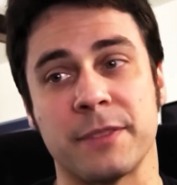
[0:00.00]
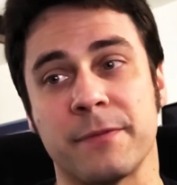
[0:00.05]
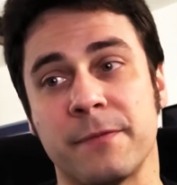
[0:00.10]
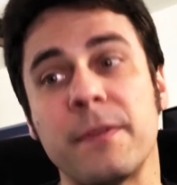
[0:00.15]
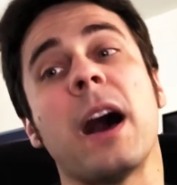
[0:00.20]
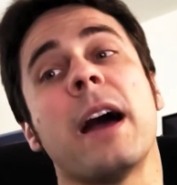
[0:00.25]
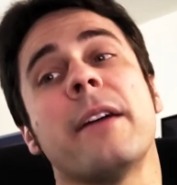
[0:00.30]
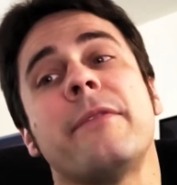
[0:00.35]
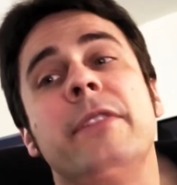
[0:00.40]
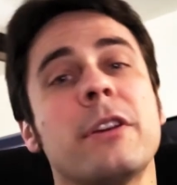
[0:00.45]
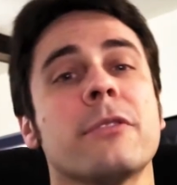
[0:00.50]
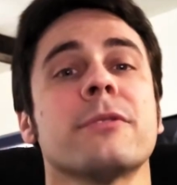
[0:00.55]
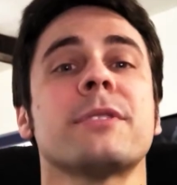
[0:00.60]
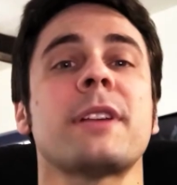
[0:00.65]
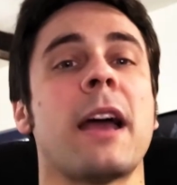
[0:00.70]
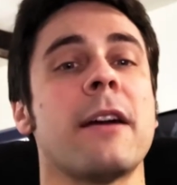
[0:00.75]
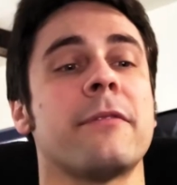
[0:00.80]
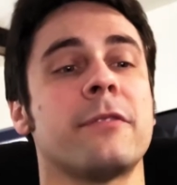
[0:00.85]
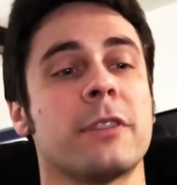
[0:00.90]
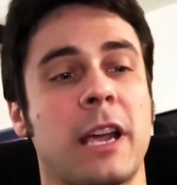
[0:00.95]
5 years
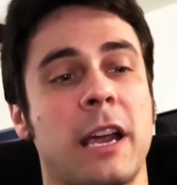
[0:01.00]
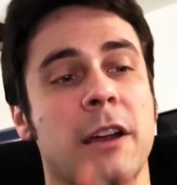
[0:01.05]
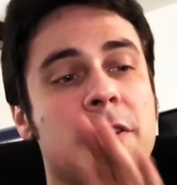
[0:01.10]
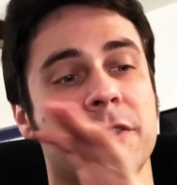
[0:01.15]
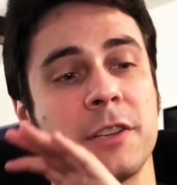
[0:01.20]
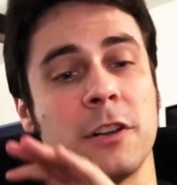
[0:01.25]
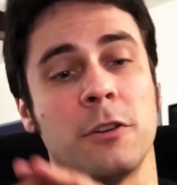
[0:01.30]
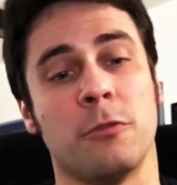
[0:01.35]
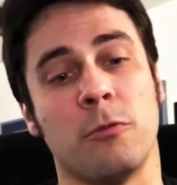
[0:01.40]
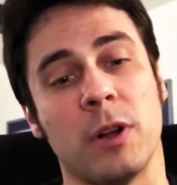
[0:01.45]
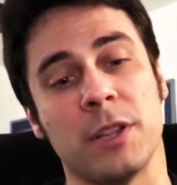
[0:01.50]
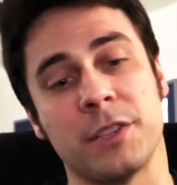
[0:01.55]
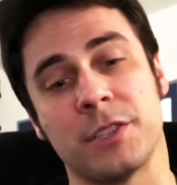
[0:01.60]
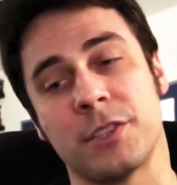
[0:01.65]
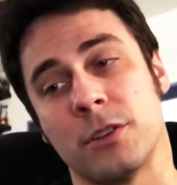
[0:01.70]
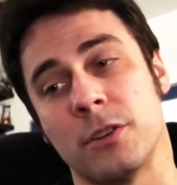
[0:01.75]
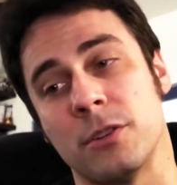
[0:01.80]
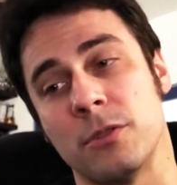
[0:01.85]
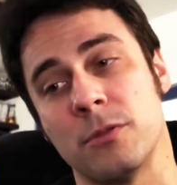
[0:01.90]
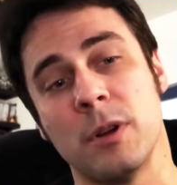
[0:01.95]
after Carousel 1.
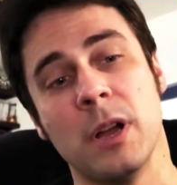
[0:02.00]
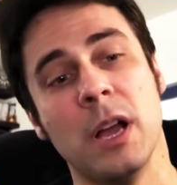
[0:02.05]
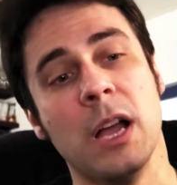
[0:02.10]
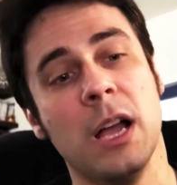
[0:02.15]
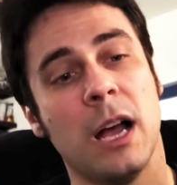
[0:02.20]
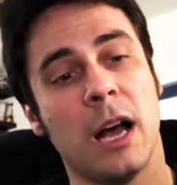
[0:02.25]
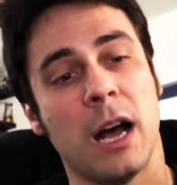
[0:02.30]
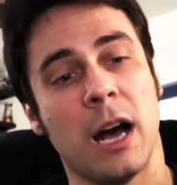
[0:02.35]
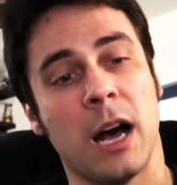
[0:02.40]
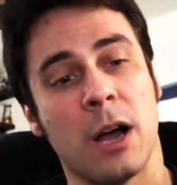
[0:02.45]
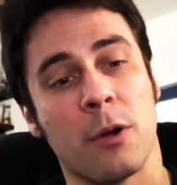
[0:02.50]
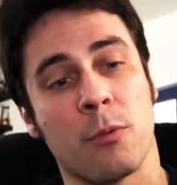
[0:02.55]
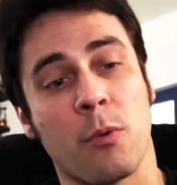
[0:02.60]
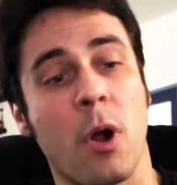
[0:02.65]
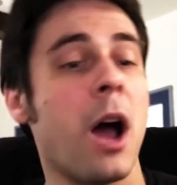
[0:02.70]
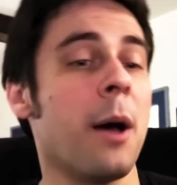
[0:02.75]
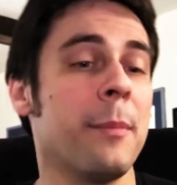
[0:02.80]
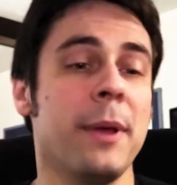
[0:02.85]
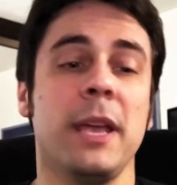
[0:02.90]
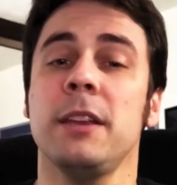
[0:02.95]
So,
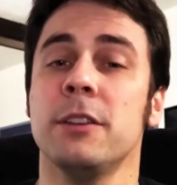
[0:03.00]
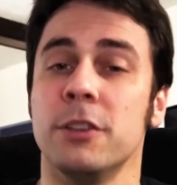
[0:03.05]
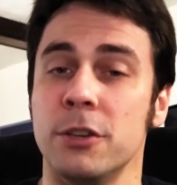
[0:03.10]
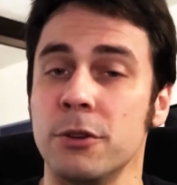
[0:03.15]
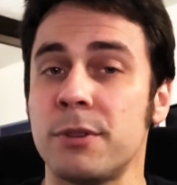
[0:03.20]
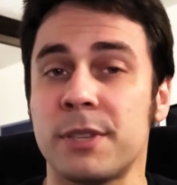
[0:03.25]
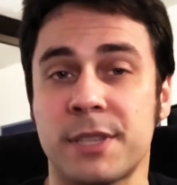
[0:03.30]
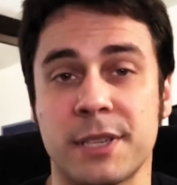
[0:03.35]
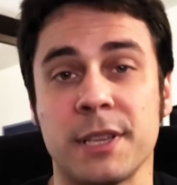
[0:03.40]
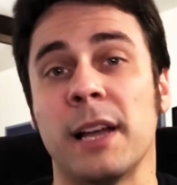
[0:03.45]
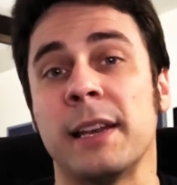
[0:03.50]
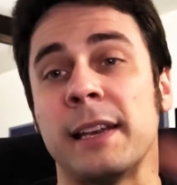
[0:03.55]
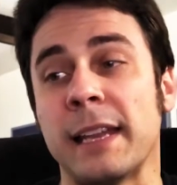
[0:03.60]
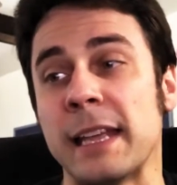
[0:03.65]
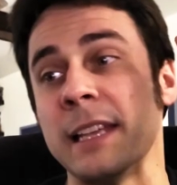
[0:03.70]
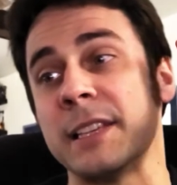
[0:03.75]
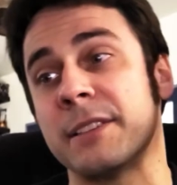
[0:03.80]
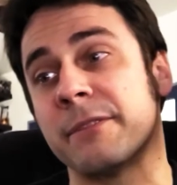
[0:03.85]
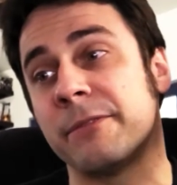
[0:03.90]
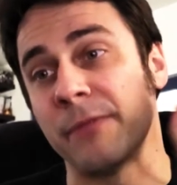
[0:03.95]
Robbie, Duke's son,
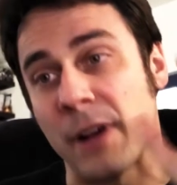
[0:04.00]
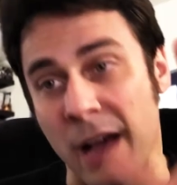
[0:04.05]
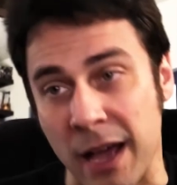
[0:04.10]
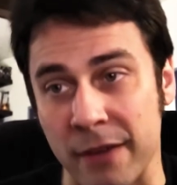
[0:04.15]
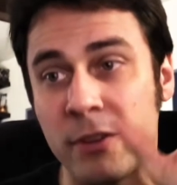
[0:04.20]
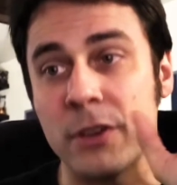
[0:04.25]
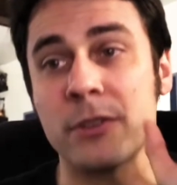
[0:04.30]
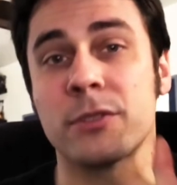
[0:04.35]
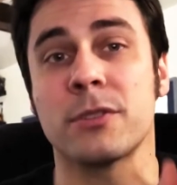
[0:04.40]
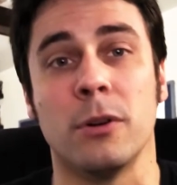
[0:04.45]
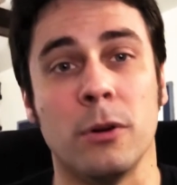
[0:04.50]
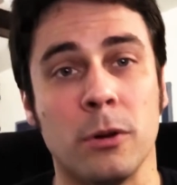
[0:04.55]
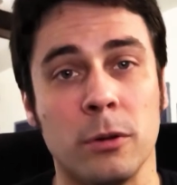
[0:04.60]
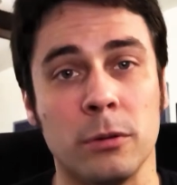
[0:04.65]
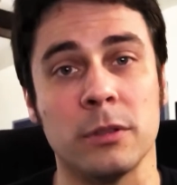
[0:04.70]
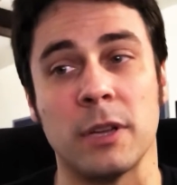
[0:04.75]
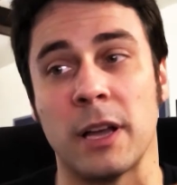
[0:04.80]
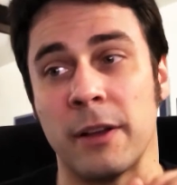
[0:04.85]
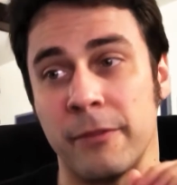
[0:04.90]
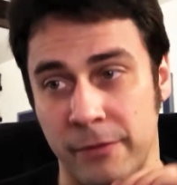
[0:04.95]
is 5 years
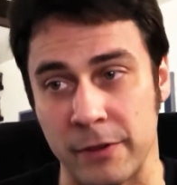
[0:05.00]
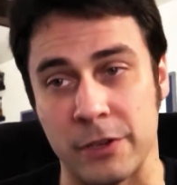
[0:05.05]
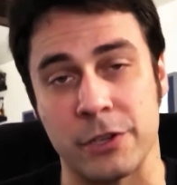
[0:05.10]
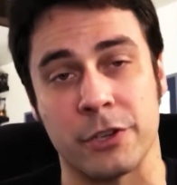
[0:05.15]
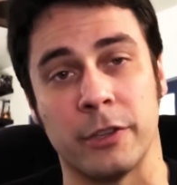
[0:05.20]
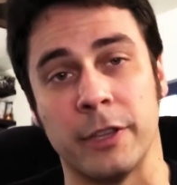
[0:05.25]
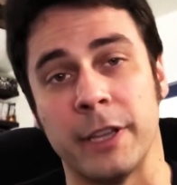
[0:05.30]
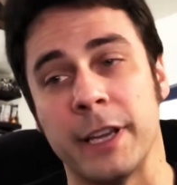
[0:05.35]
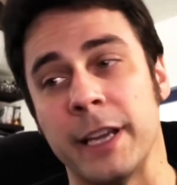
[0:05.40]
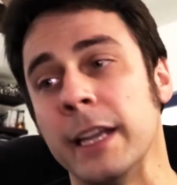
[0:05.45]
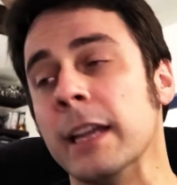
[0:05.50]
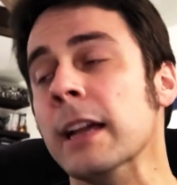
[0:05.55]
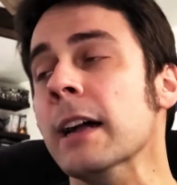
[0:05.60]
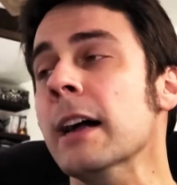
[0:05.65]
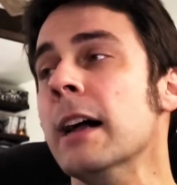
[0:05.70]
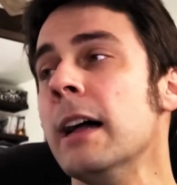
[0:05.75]
old officially.